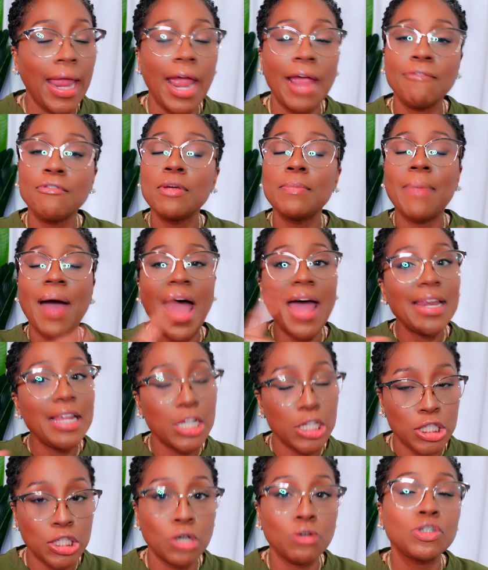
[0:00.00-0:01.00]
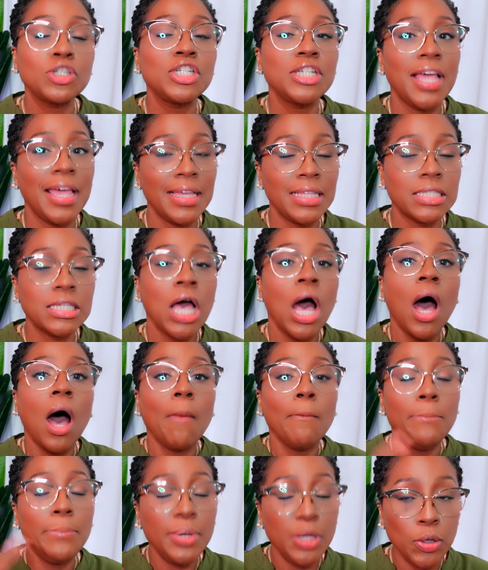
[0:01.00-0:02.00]
Everybody associates
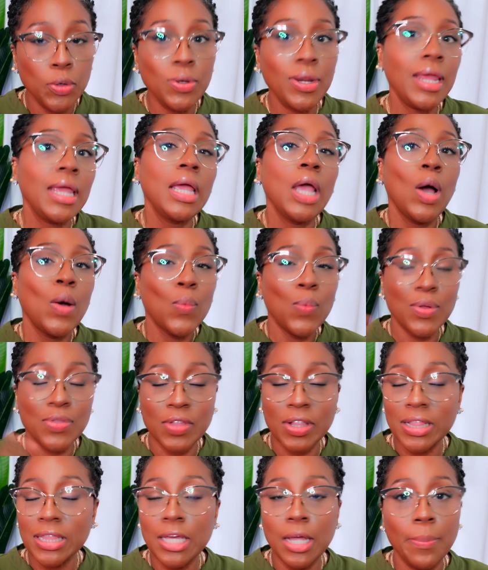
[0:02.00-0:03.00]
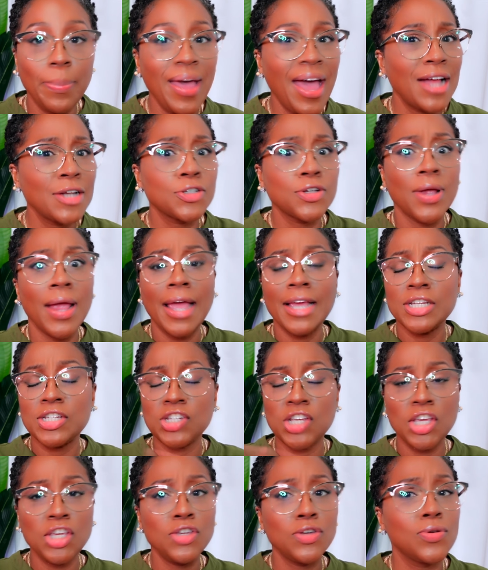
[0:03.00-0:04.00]
beauty with Cleopatra, and
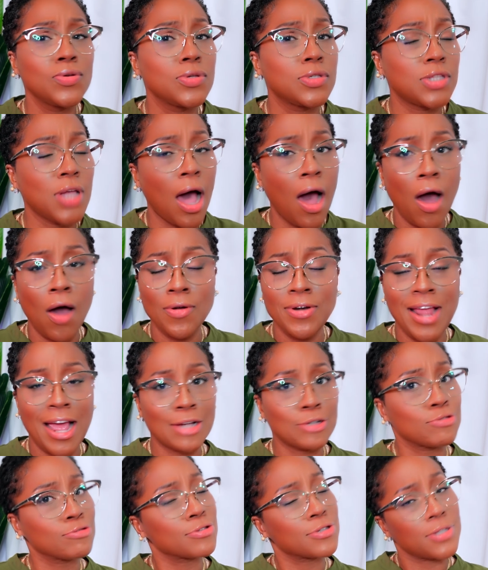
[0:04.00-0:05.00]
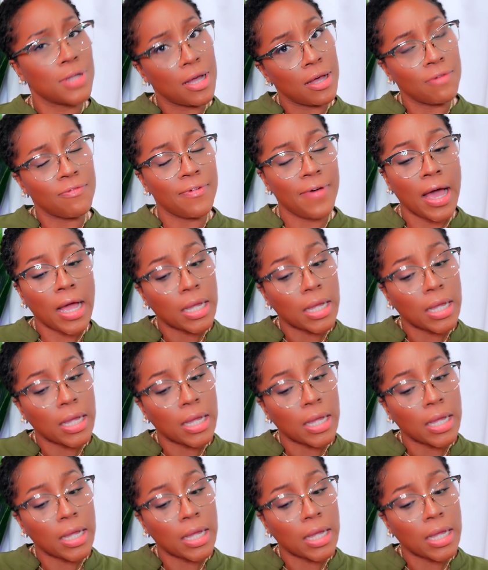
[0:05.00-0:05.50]
she used all natural stuff.